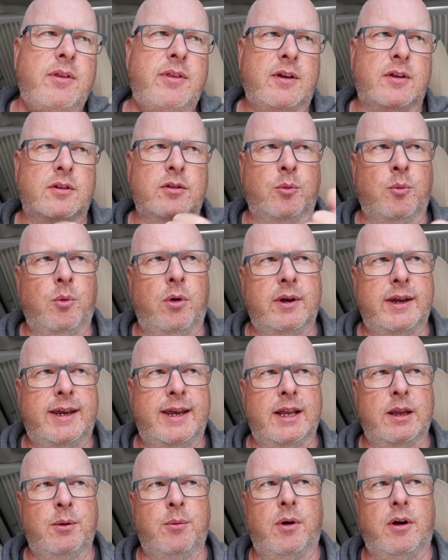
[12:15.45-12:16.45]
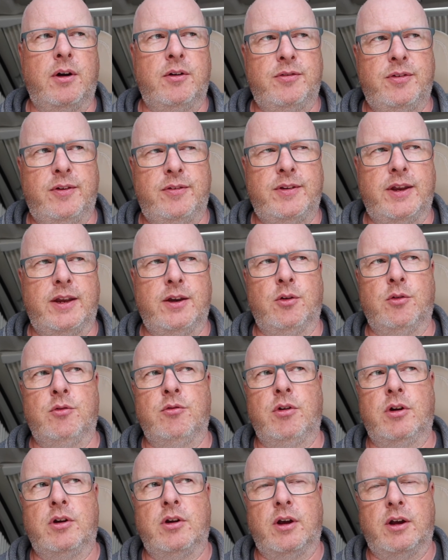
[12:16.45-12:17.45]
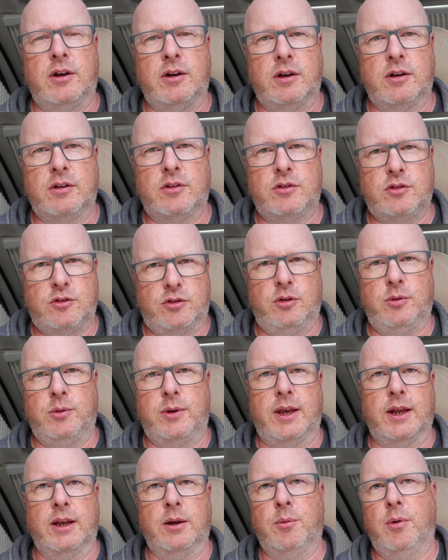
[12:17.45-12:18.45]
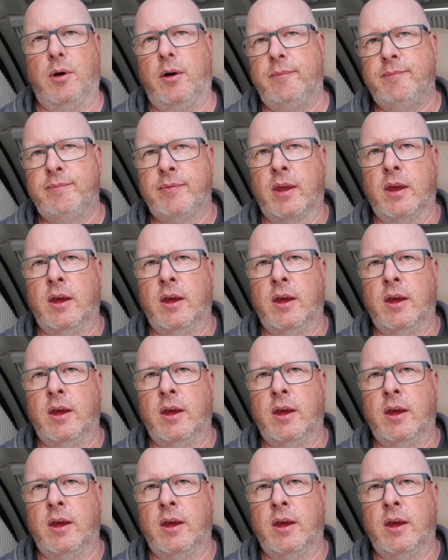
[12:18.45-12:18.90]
I think there's a 1 kilowatt of 1500 and a 2 kilowatt.